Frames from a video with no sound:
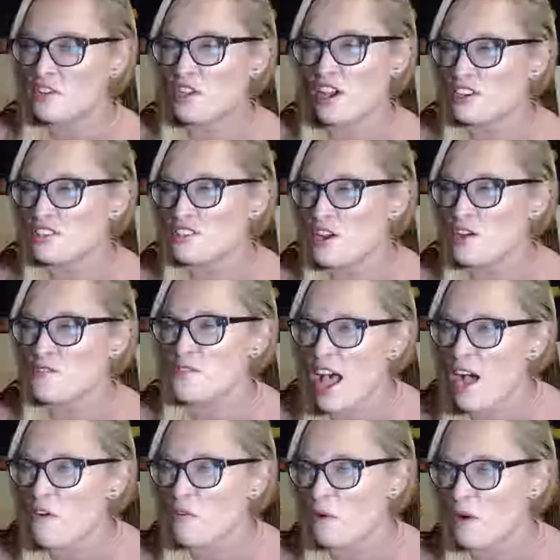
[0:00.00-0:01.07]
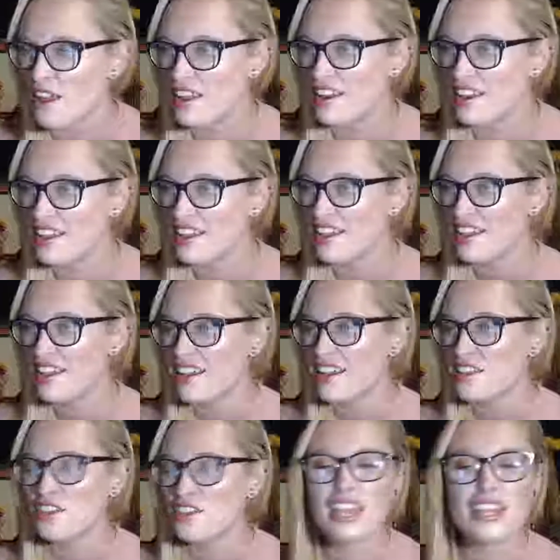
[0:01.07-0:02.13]
You could have shown that one.
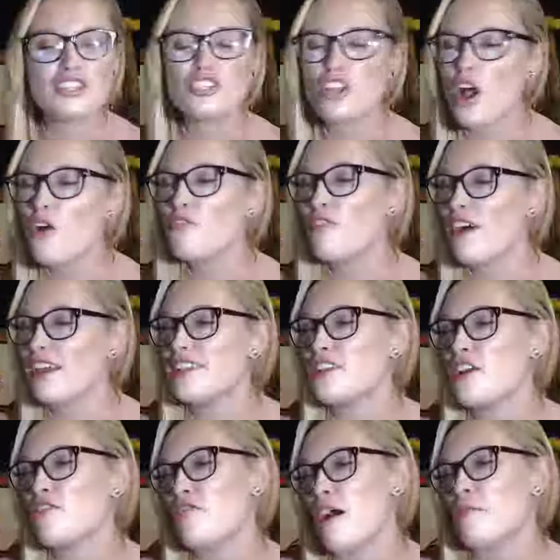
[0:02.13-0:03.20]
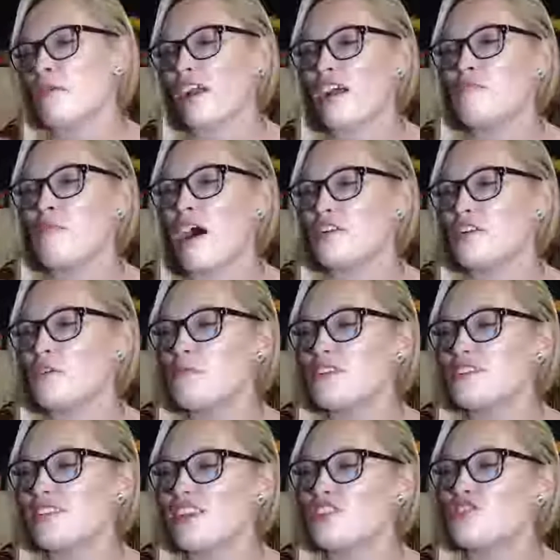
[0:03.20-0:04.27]
You can show fucking November. Come on.
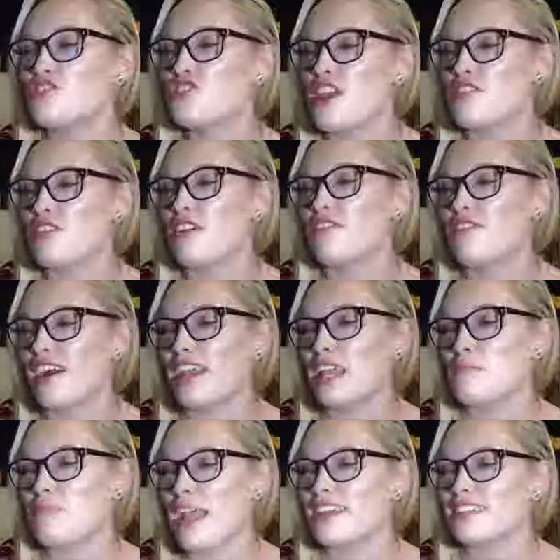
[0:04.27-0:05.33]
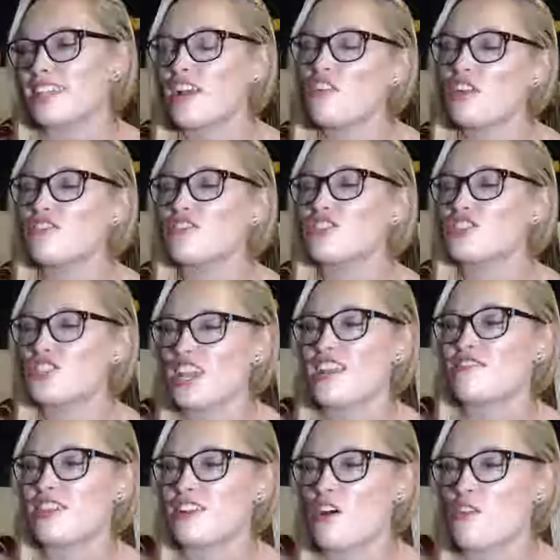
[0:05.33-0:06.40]
Nobody's going to shit their fucking pants. I don't give a
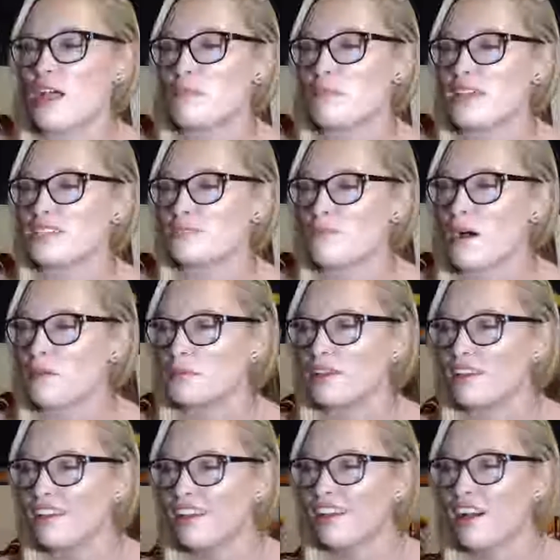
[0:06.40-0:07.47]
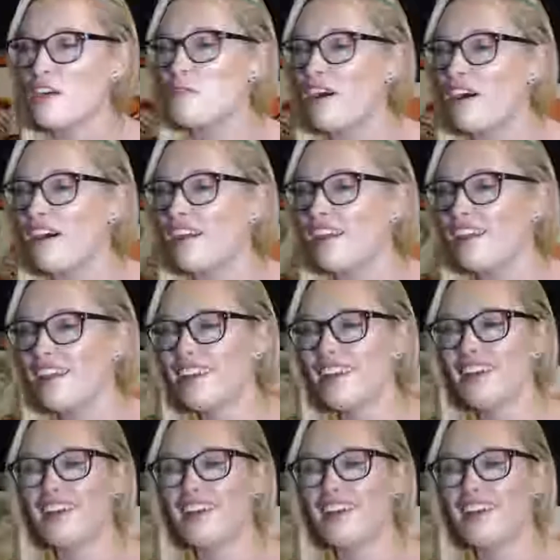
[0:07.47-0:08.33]
shit if they don't like Base Mama. Come on.